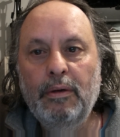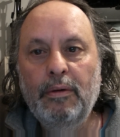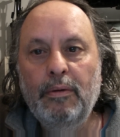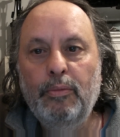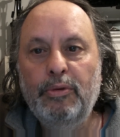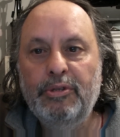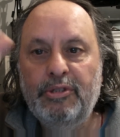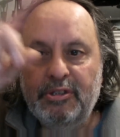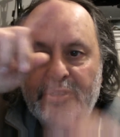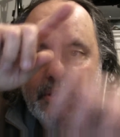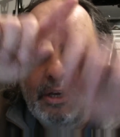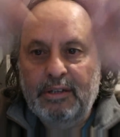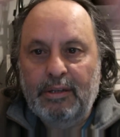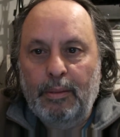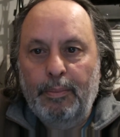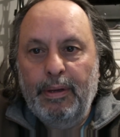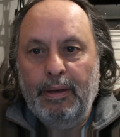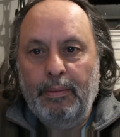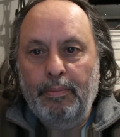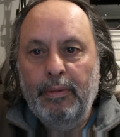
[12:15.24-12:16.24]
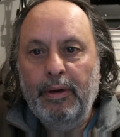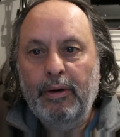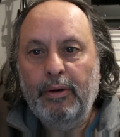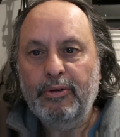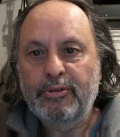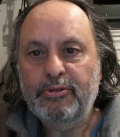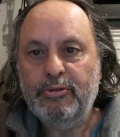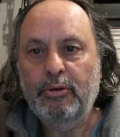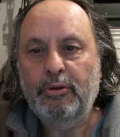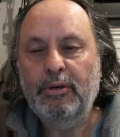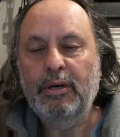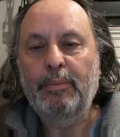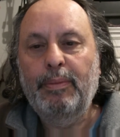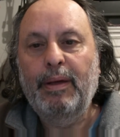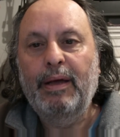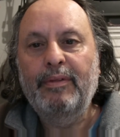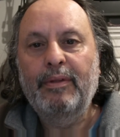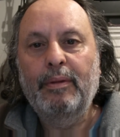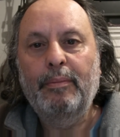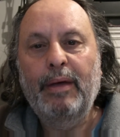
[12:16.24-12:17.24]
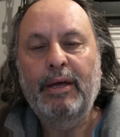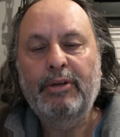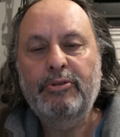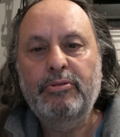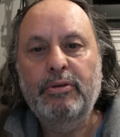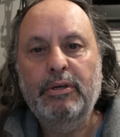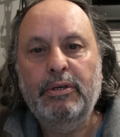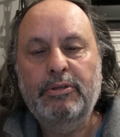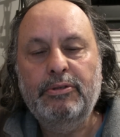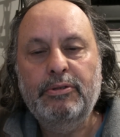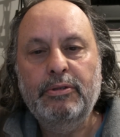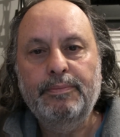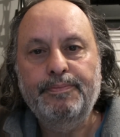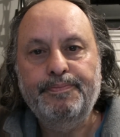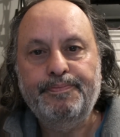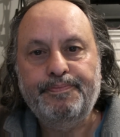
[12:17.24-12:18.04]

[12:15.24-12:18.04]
which is like the big mirror I was talking about in the Matrix.